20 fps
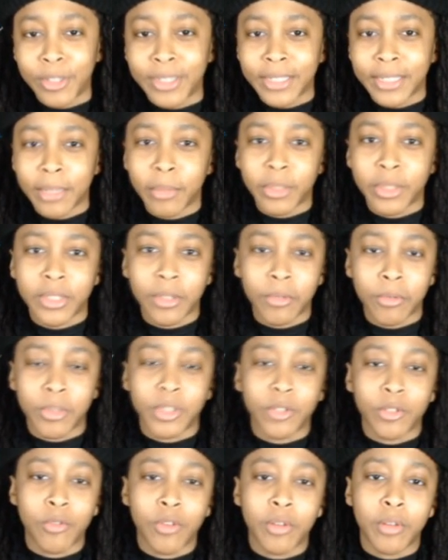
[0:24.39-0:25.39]
This episode
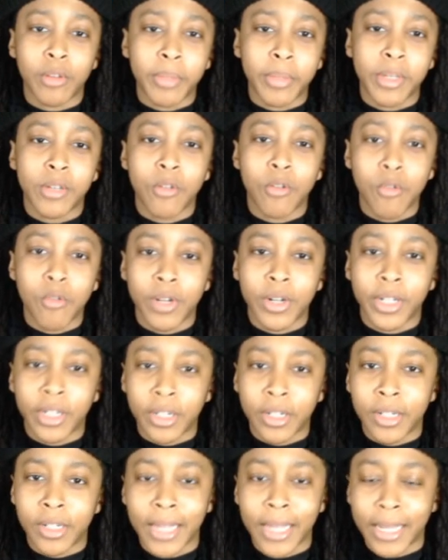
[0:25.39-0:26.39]
is going to be on the
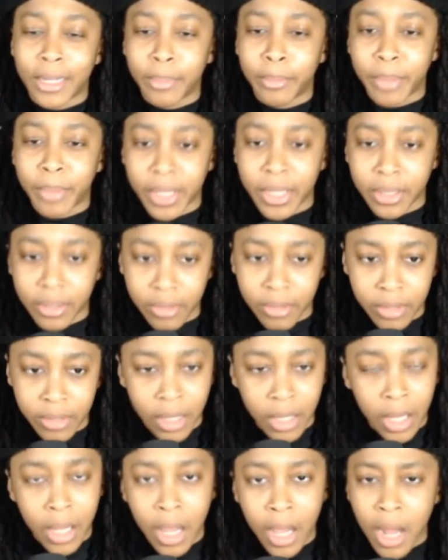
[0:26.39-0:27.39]
Carolina Panthers.